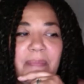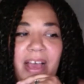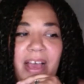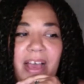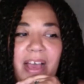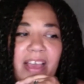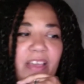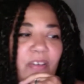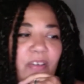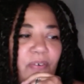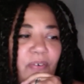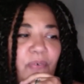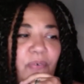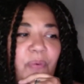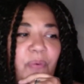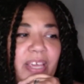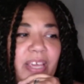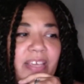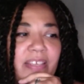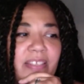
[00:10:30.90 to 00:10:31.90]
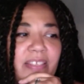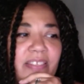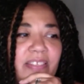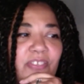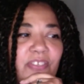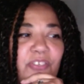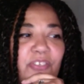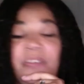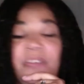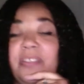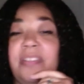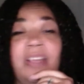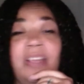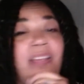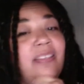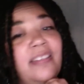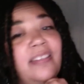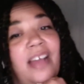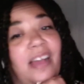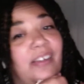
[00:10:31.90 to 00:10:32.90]
I always do, because I
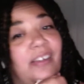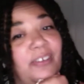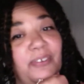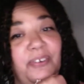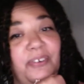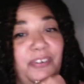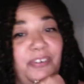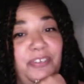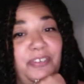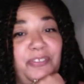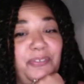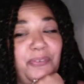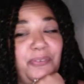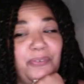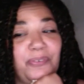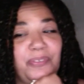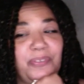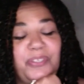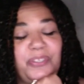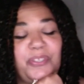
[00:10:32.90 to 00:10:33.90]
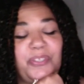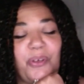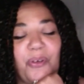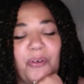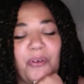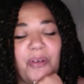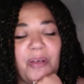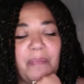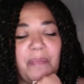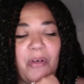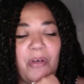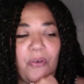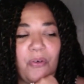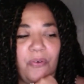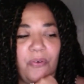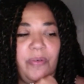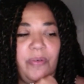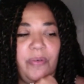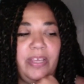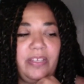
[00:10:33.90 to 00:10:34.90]
did not go to art school. So I'm
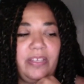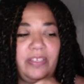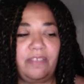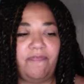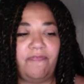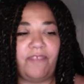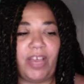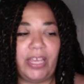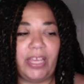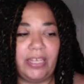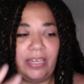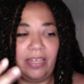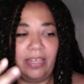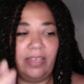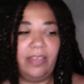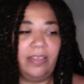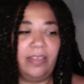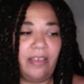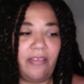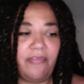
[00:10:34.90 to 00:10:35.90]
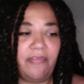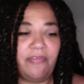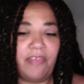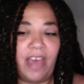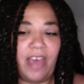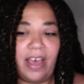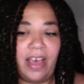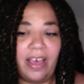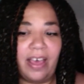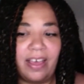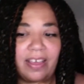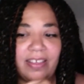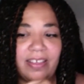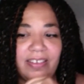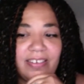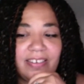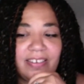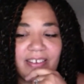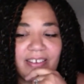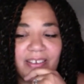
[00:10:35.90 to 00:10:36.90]
always fighting that
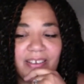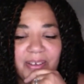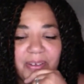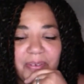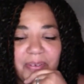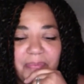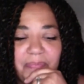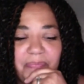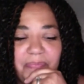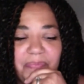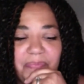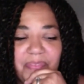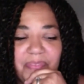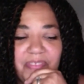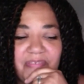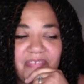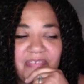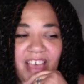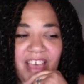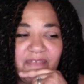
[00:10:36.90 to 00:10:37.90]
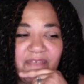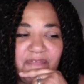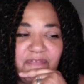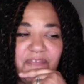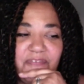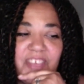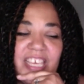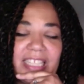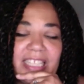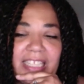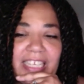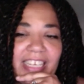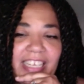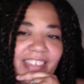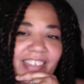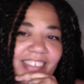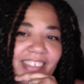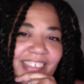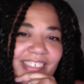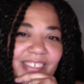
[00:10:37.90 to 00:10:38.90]

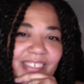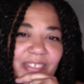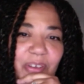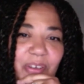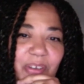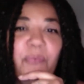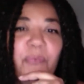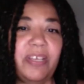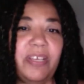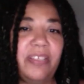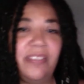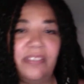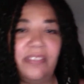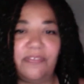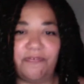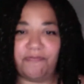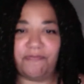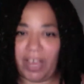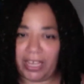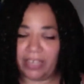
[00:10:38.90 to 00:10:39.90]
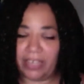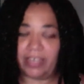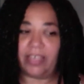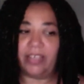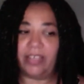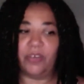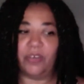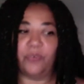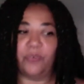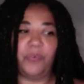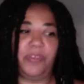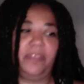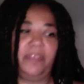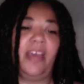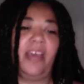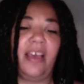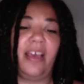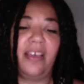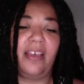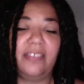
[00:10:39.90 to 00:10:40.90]
feeling, always fighting with
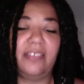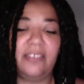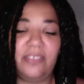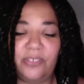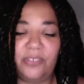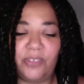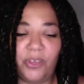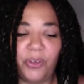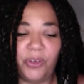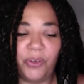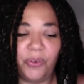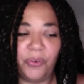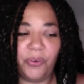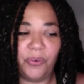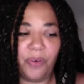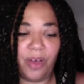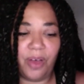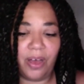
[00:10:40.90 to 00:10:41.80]
that. So